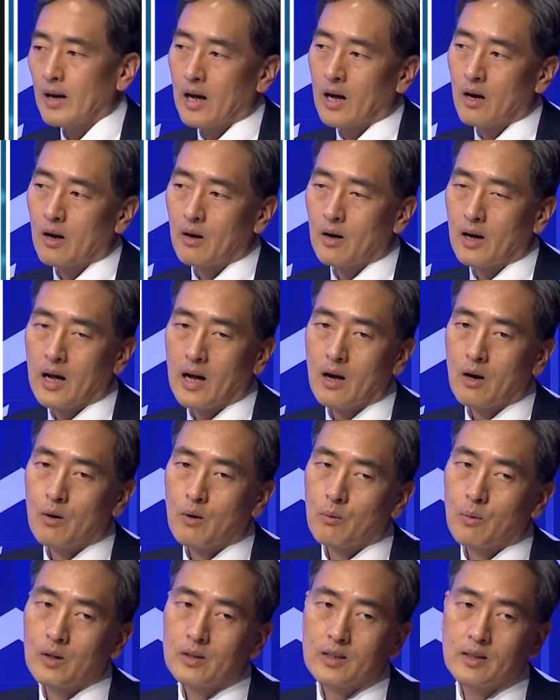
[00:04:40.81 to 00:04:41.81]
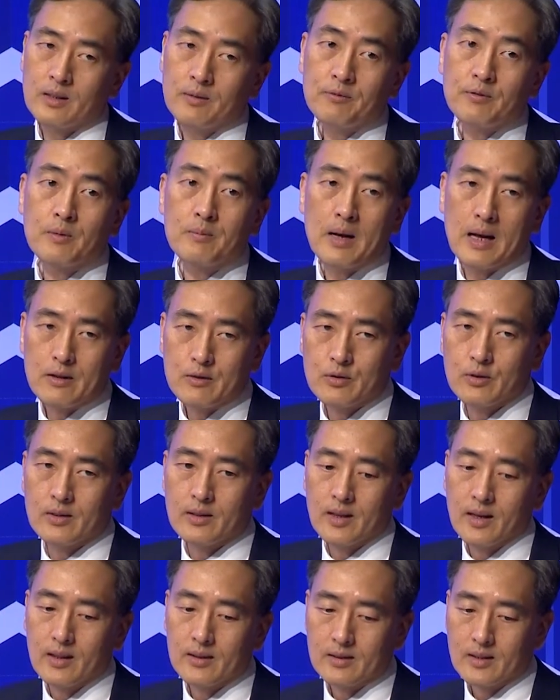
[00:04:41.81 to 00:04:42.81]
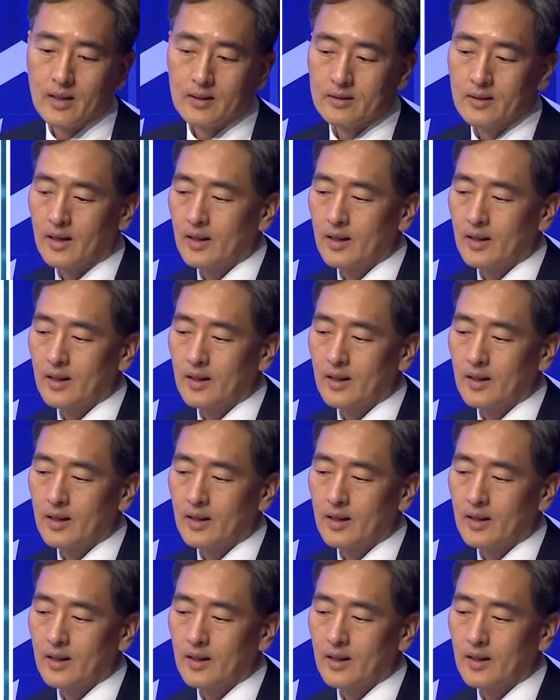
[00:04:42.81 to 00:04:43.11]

how how what information that that